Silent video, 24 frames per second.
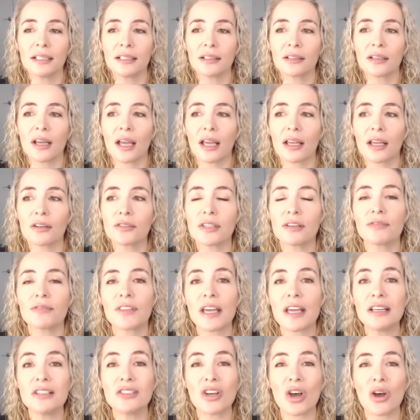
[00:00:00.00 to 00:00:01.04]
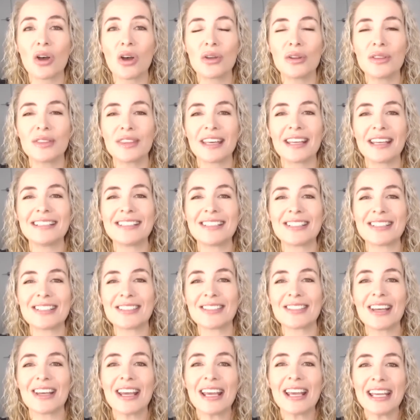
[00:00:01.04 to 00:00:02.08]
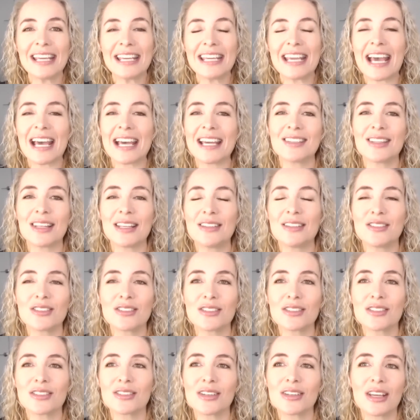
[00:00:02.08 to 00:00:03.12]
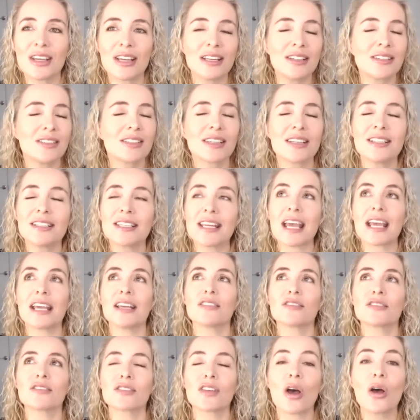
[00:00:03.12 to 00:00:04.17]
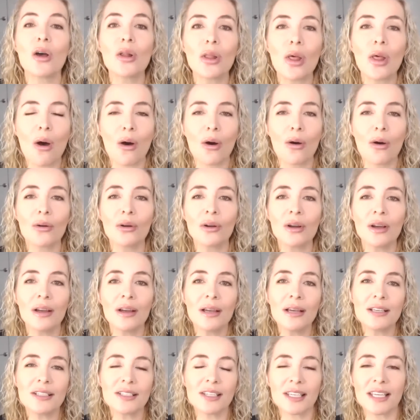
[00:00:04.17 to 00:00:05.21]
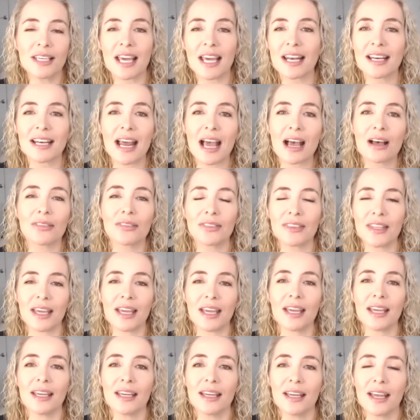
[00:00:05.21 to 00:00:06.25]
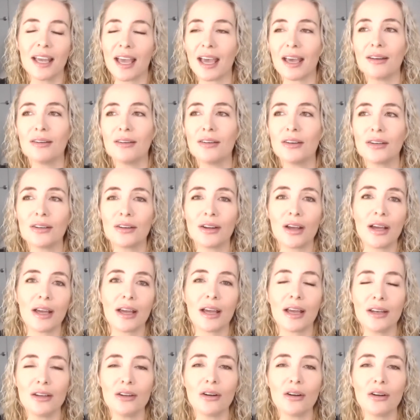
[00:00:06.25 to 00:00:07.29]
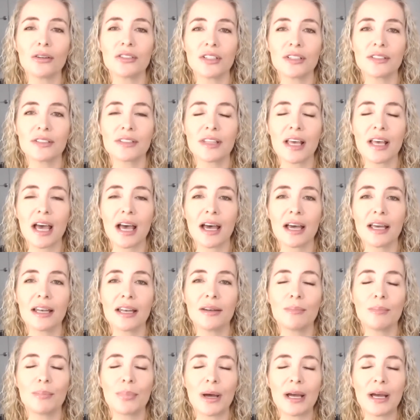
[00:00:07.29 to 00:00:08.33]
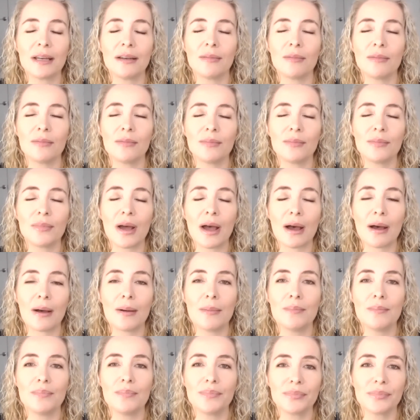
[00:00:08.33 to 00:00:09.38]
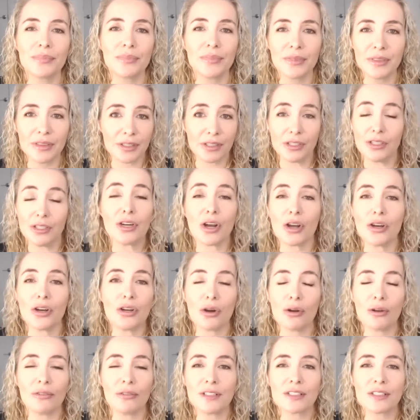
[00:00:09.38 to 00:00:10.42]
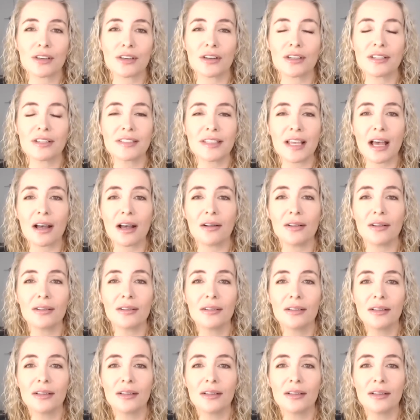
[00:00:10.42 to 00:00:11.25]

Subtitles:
Because if they don't, then it can take so long to get it out there. And And not just that, but you don't know if it's going to sell.